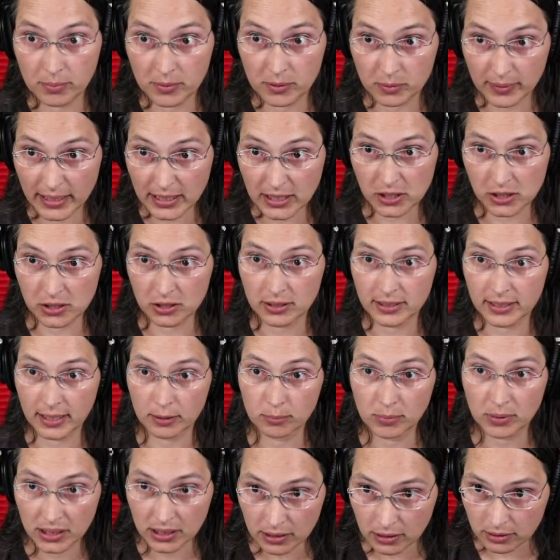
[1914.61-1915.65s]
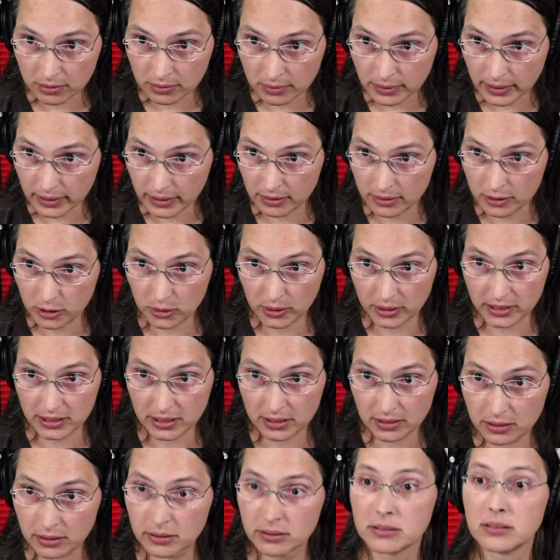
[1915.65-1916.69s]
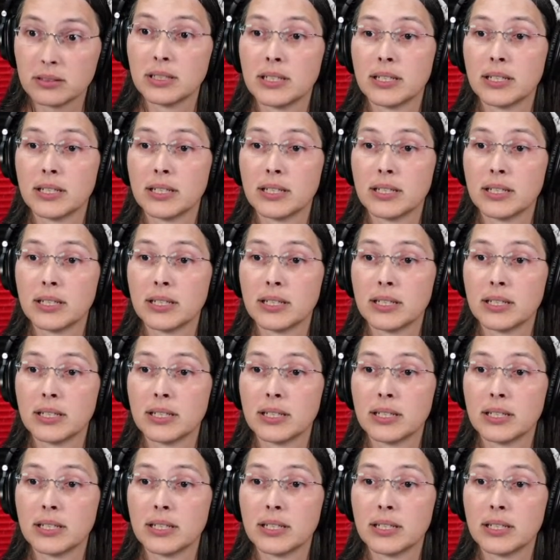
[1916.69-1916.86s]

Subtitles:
register down below here in joystick 2,